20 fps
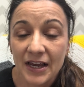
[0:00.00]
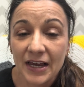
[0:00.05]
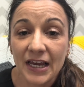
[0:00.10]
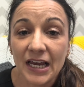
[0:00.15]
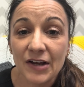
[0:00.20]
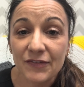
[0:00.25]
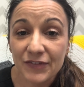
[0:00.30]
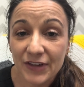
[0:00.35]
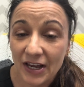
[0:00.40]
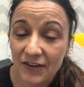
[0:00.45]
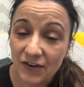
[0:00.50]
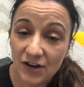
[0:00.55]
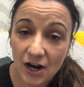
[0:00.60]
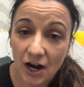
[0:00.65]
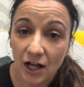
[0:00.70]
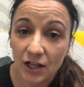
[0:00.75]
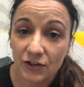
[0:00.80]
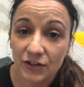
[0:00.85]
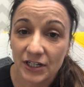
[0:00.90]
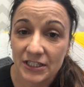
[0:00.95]
If they have a
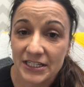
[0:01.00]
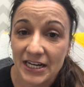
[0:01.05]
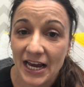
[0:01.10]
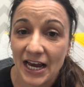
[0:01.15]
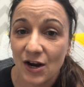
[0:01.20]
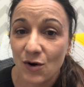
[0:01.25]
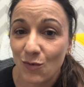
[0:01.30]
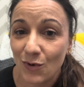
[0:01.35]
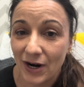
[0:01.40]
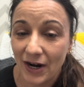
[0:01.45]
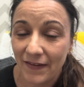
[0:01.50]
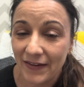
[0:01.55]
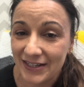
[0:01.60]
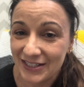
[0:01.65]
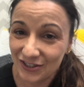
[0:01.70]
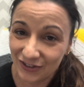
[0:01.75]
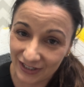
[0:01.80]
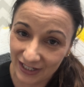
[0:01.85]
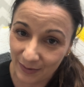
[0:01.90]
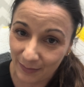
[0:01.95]
collar and a tag, why do they
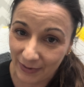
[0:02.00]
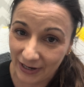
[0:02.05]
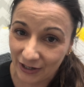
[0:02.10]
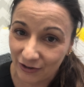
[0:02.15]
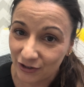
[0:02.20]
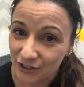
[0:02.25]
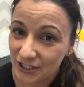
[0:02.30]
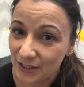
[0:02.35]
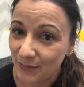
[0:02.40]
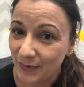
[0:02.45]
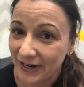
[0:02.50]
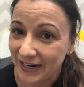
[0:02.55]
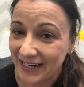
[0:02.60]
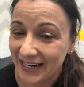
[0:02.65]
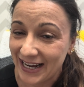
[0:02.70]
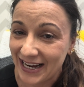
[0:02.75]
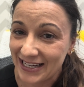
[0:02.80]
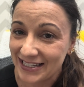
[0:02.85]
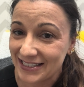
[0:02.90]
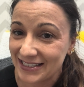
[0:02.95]
still need a microchip? I get
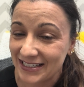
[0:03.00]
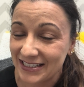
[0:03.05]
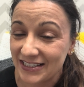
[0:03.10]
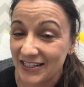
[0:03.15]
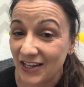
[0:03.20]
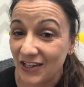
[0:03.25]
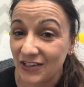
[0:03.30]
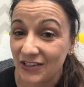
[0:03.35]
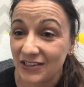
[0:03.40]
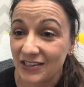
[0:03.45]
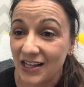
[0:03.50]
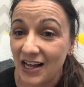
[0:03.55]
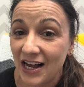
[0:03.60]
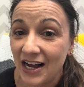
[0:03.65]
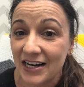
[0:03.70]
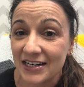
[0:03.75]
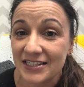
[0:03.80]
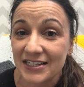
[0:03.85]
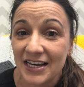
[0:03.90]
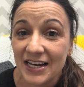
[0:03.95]
asked this a
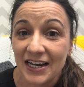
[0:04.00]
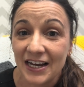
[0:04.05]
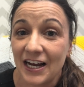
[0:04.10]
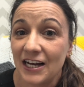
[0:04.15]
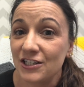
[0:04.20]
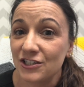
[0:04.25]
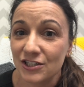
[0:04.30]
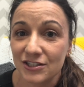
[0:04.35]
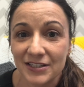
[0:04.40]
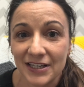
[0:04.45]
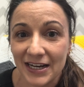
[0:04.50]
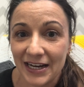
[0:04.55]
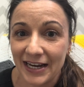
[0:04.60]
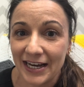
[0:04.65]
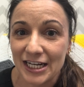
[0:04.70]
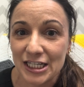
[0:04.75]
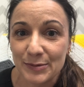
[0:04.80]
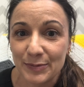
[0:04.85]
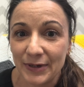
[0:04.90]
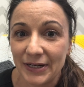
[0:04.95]
lot. And just like I
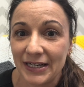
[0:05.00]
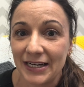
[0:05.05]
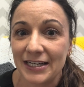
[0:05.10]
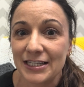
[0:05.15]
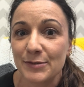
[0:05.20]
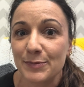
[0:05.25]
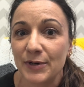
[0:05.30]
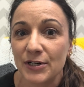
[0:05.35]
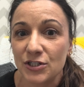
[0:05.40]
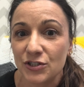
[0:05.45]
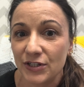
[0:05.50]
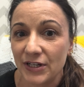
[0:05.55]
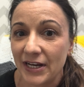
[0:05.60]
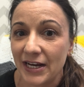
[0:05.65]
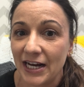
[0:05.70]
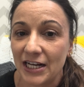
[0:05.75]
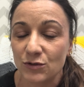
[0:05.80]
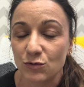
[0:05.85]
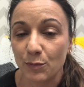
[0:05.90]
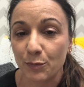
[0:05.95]
explained, especially in
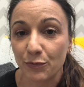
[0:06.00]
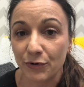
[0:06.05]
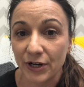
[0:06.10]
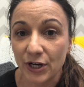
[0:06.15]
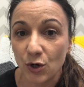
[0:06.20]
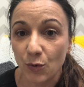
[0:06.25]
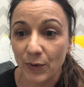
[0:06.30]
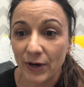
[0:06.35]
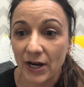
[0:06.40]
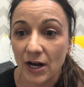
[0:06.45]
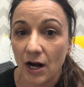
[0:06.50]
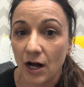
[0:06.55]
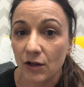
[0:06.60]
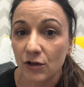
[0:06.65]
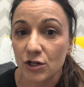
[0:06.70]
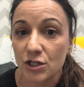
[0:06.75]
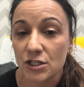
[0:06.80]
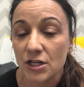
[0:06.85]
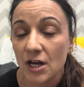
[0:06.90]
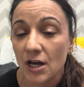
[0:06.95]
cats with breakaway
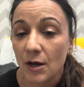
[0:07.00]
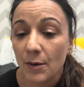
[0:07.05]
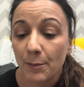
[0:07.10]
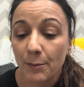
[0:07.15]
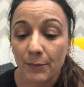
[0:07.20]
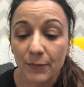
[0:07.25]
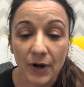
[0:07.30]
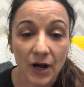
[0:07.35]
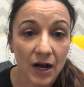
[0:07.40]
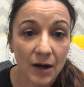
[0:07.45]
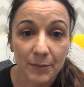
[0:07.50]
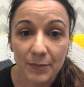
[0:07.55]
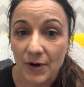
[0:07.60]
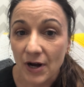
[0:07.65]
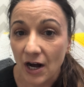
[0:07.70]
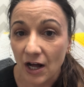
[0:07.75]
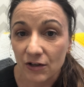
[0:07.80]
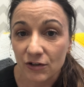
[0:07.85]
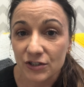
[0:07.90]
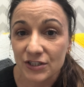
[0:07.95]
collars,
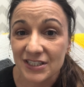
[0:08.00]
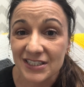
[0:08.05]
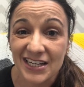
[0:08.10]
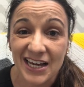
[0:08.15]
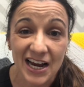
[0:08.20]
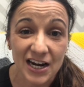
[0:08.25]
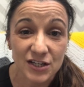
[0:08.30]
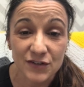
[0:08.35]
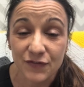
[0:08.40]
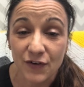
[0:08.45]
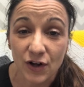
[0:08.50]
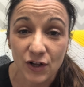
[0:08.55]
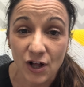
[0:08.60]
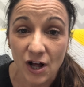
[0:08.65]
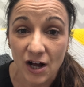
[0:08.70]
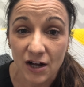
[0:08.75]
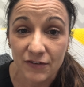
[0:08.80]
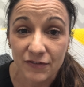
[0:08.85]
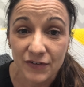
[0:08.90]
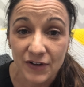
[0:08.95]
collars and tags fall
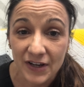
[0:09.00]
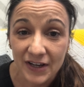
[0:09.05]
off.